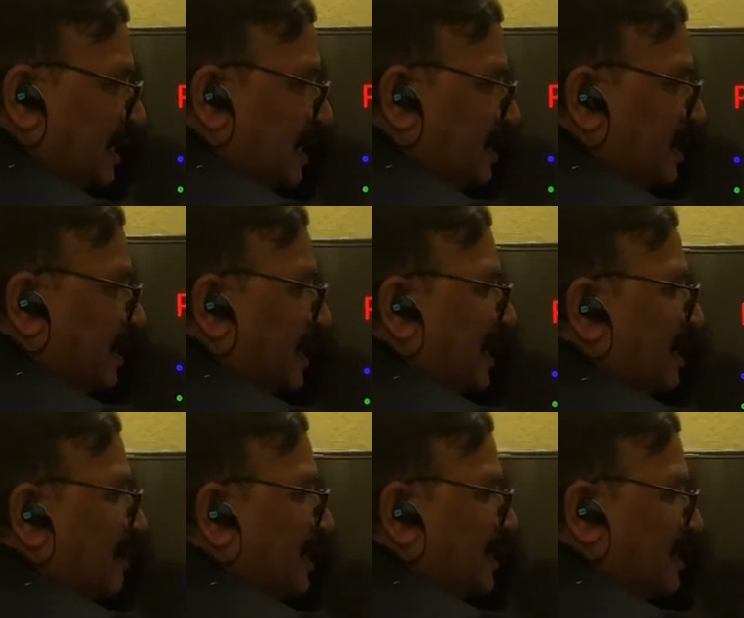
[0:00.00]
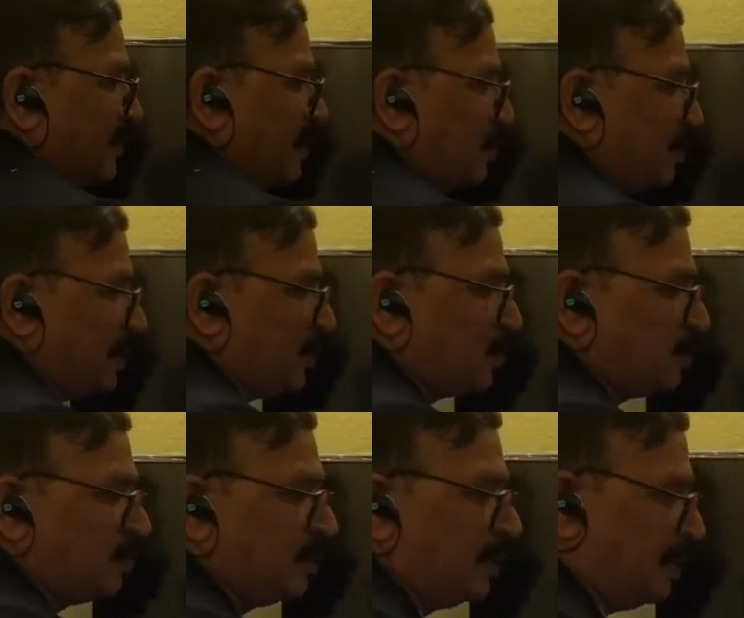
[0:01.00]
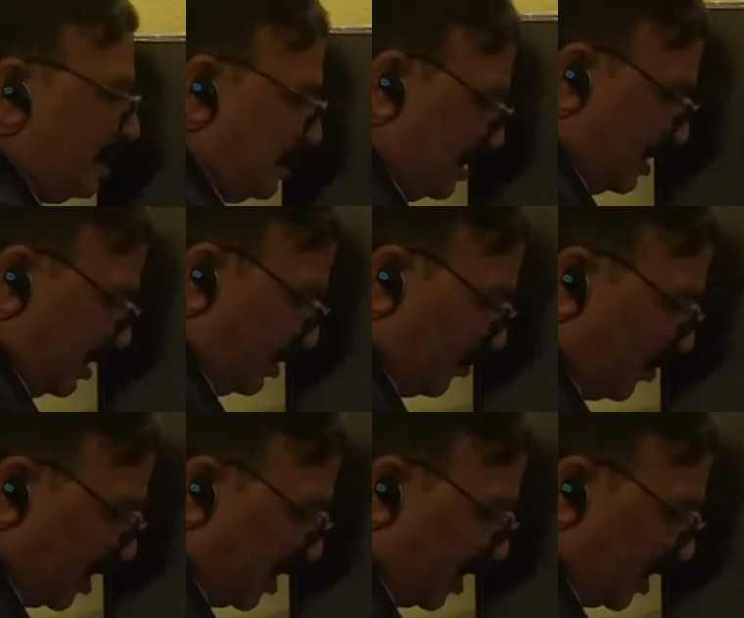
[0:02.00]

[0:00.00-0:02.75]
is taken by this fallopian tube. If you